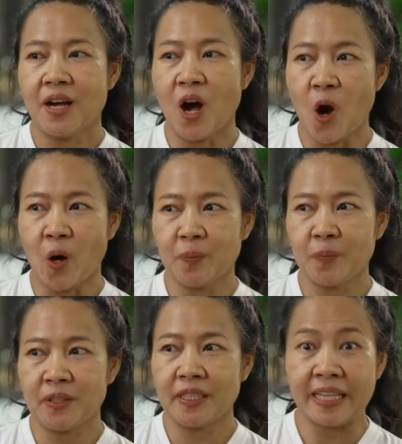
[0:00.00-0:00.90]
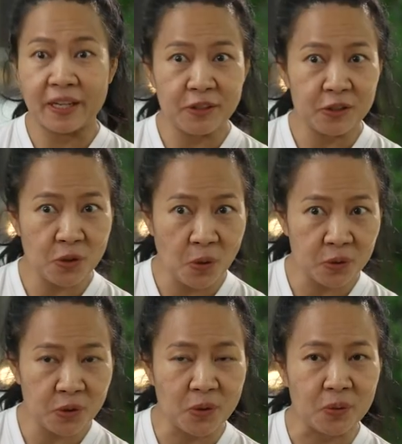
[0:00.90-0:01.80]
of 11
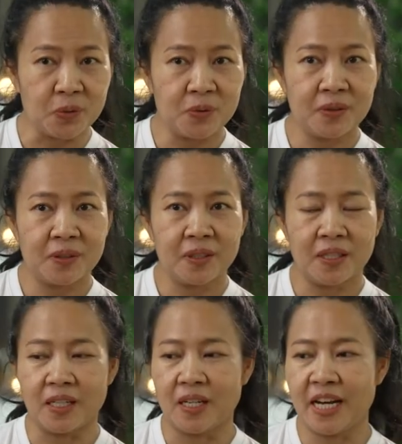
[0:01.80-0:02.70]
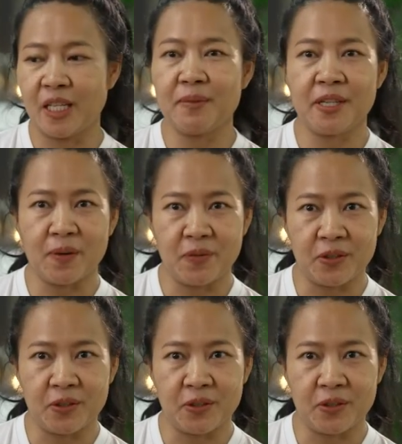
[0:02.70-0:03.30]
total uh, honeybee of